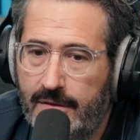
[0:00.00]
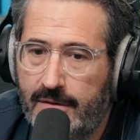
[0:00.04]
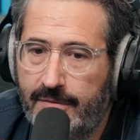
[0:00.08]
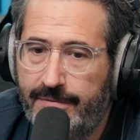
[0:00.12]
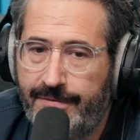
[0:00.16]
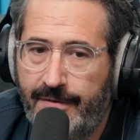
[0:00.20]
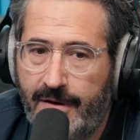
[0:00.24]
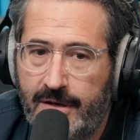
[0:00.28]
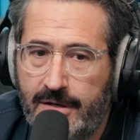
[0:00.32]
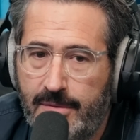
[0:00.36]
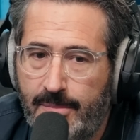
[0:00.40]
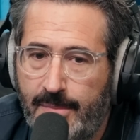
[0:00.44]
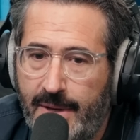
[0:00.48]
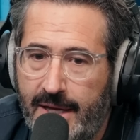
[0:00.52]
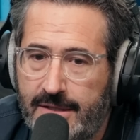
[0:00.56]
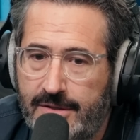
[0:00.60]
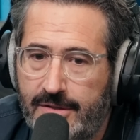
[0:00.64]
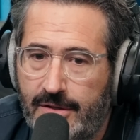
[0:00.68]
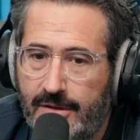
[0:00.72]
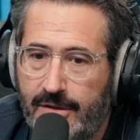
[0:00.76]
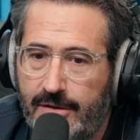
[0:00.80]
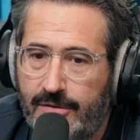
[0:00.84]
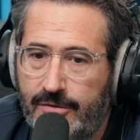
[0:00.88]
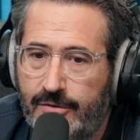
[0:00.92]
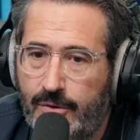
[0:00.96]
The
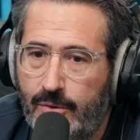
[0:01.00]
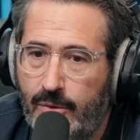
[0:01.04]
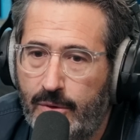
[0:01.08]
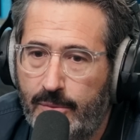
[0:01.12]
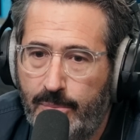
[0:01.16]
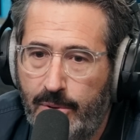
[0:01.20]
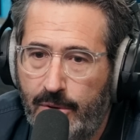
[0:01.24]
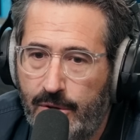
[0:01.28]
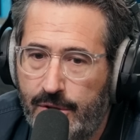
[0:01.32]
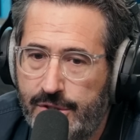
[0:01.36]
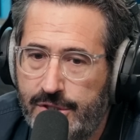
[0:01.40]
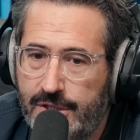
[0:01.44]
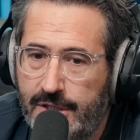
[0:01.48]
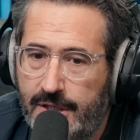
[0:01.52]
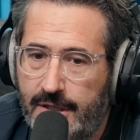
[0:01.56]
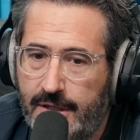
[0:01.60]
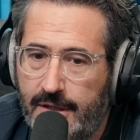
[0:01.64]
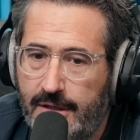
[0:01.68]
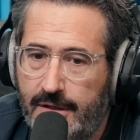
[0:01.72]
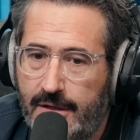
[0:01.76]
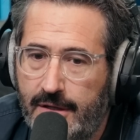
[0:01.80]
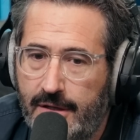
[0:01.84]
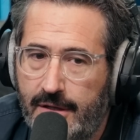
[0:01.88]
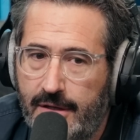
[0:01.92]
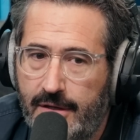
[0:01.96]
fundamentalists who are
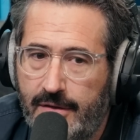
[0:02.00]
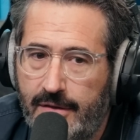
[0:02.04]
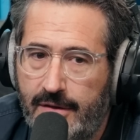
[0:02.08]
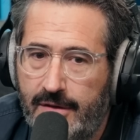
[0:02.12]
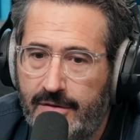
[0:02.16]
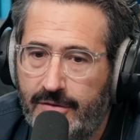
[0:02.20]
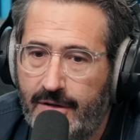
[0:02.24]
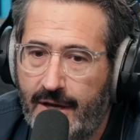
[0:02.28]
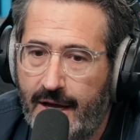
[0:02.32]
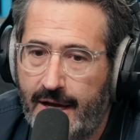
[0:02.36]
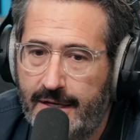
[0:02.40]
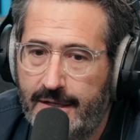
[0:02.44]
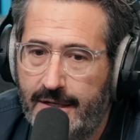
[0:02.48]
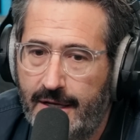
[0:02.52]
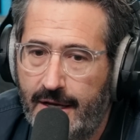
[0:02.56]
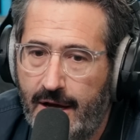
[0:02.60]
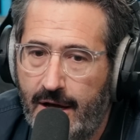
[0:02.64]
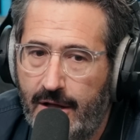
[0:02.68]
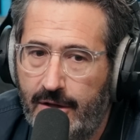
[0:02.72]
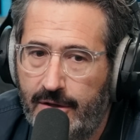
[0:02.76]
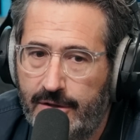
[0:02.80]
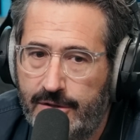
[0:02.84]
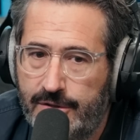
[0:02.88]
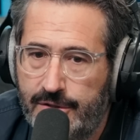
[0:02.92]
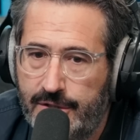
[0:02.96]
pushing uh, this
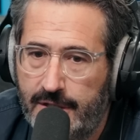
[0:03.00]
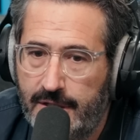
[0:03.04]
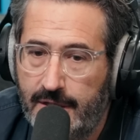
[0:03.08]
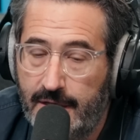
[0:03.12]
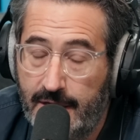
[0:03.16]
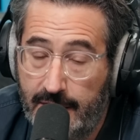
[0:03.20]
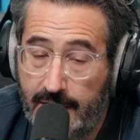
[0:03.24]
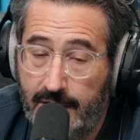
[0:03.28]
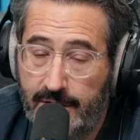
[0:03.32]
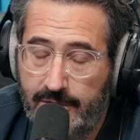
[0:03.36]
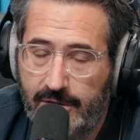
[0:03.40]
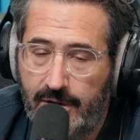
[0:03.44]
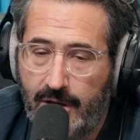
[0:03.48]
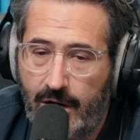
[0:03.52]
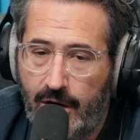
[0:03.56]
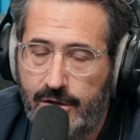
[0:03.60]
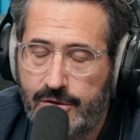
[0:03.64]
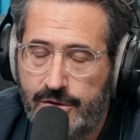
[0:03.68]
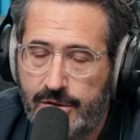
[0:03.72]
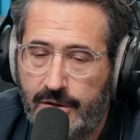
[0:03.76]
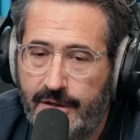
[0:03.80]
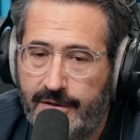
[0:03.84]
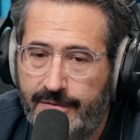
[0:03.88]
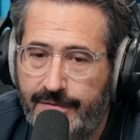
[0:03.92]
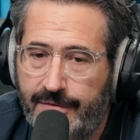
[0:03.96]
ideology, and it's
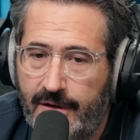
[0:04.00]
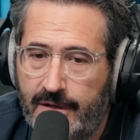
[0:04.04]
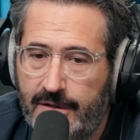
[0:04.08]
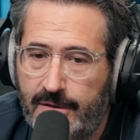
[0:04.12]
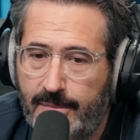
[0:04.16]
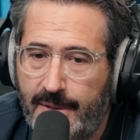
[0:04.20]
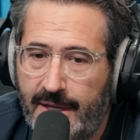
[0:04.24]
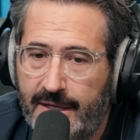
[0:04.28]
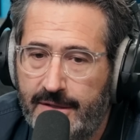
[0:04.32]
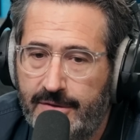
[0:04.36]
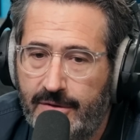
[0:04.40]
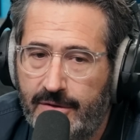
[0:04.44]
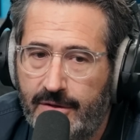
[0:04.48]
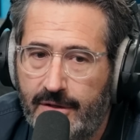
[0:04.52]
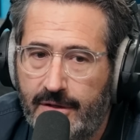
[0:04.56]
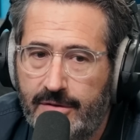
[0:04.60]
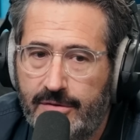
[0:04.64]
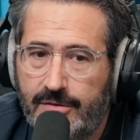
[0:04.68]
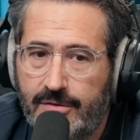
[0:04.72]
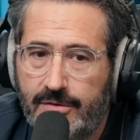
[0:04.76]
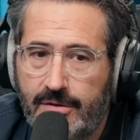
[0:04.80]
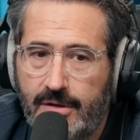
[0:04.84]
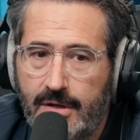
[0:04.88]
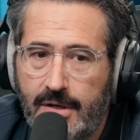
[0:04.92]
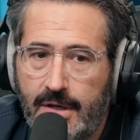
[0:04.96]
largely
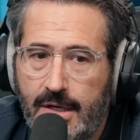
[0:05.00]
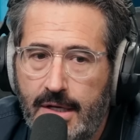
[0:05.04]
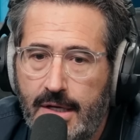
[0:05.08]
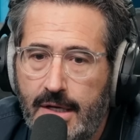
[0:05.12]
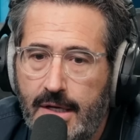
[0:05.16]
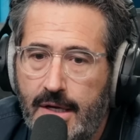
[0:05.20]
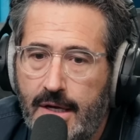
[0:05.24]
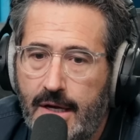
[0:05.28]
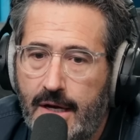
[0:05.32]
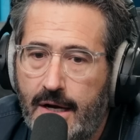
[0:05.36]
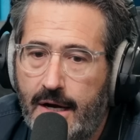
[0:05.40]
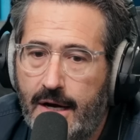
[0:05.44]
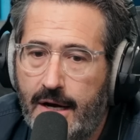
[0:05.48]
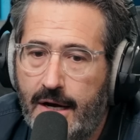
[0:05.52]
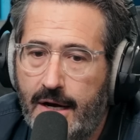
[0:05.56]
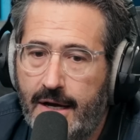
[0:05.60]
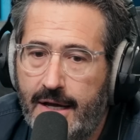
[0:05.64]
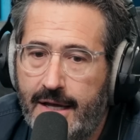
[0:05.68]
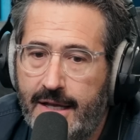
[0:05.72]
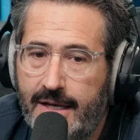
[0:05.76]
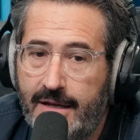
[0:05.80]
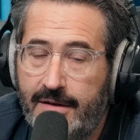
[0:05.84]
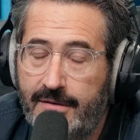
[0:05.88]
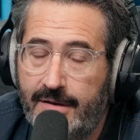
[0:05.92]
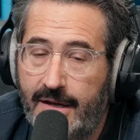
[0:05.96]
fundamentalists, uh,
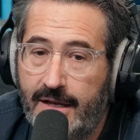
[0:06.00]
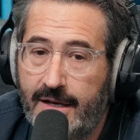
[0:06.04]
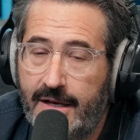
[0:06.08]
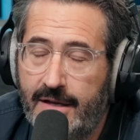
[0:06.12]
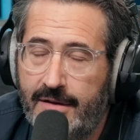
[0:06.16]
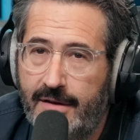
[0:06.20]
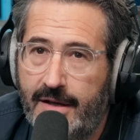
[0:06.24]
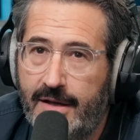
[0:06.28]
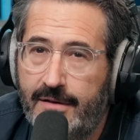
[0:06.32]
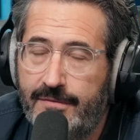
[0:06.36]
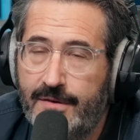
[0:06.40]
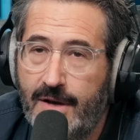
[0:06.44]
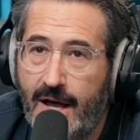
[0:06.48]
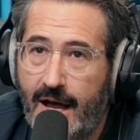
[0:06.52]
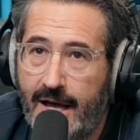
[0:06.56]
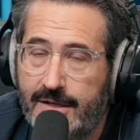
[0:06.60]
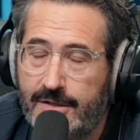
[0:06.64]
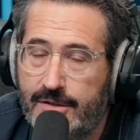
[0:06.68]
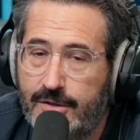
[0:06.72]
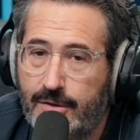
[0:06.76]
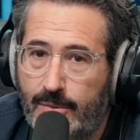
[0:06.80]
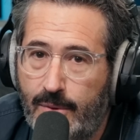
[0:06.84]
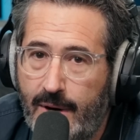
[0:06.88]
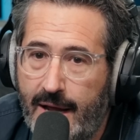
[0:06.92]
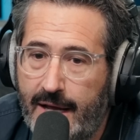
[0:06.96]
and, it, and it, if
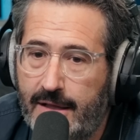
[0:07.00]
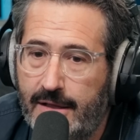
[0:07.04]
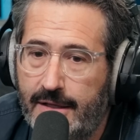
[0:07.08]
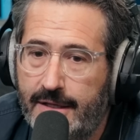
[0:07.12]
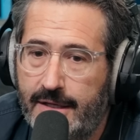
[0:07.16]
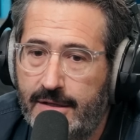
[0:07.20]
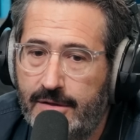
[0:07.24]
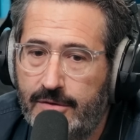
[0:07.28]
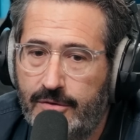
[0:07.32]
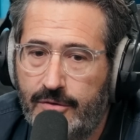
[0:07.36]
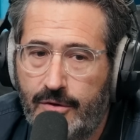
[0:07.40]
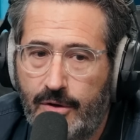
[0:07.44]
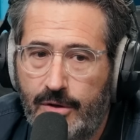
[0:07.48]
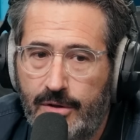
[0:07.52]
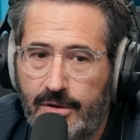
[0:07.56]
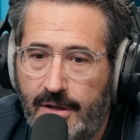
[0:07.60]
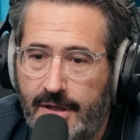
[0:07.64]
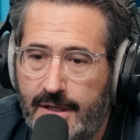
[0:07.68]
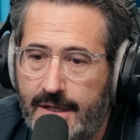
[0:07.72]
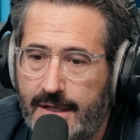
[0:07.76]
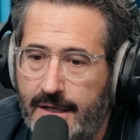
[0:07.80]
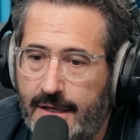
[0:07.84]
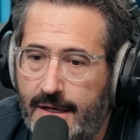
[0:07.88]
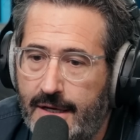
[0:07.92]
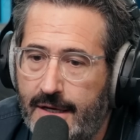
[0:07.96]
not directly,
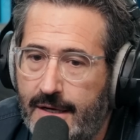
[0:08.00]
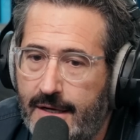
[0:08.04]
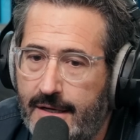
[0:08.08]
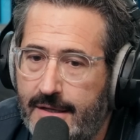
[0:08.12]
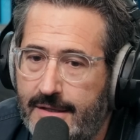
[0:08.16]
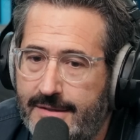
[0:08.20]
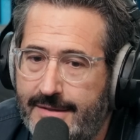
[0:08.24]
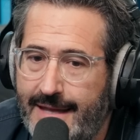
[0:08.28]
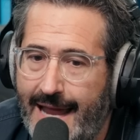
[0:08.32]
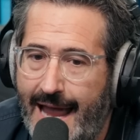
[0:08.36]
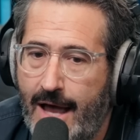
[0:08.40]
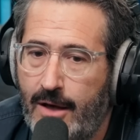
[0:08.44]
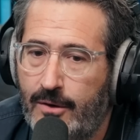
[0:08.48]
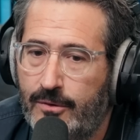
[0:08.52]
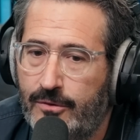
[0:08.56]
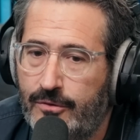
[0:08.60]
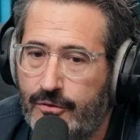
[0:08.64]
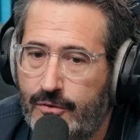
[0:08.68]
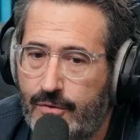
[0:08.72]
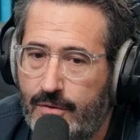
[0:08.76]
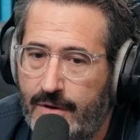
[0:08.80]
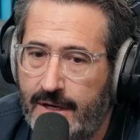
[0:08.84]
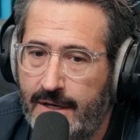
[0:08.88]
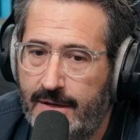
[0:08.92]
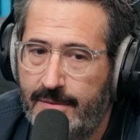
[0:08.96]
certainly uh,
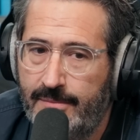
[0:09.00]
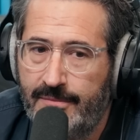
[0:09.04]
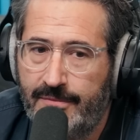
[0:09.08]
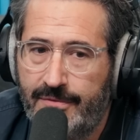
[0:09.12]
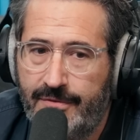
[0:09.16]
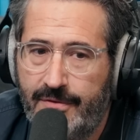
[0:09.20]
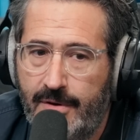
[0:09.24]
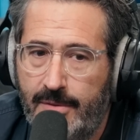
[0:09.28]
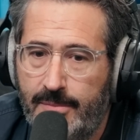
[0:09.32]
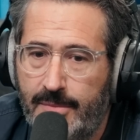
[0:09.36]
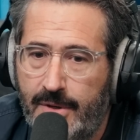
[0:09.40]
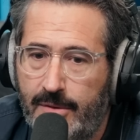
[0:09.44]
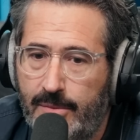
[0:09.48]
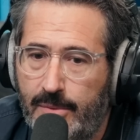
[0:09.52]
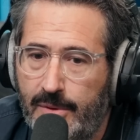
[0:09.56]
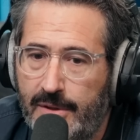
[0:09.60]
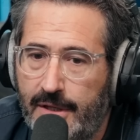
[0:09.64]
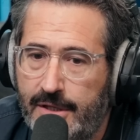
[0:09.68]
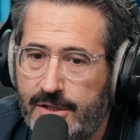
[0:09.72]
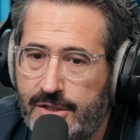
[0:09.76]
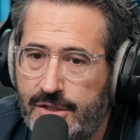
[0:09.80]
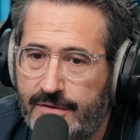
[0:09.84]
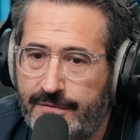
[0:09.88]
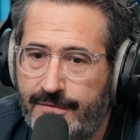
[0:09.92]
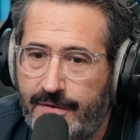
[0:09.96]
downstream from a
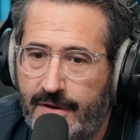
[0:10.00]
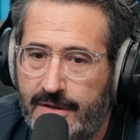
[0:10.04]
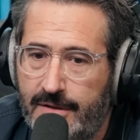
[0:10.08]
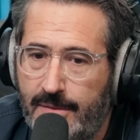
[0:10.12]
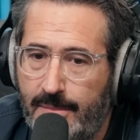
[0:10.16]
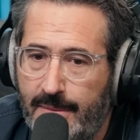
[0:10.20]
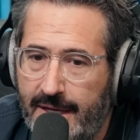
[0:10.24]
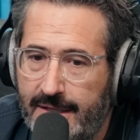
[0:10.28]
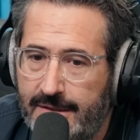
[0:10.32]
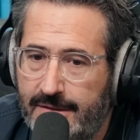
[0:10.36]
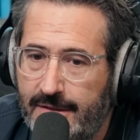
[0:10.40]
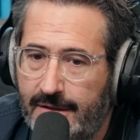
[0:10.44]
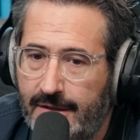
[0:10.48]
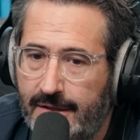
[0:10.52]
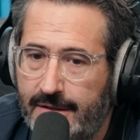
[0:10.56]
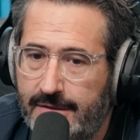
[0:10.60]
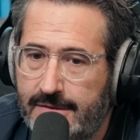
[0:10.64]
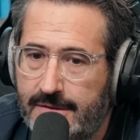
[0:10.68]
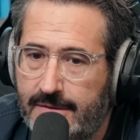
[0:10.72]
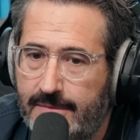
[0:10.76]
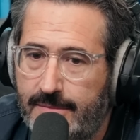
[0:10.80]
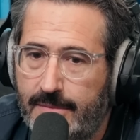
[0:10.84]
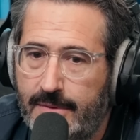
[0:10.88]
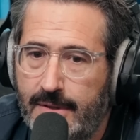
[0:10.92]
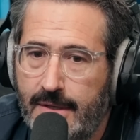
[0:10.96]
religious
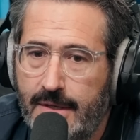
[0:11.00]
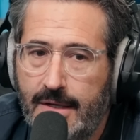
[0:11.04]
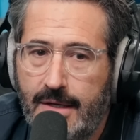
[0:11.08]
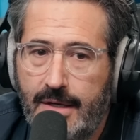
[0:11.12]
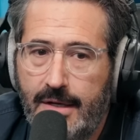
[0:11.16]
fundamentalism,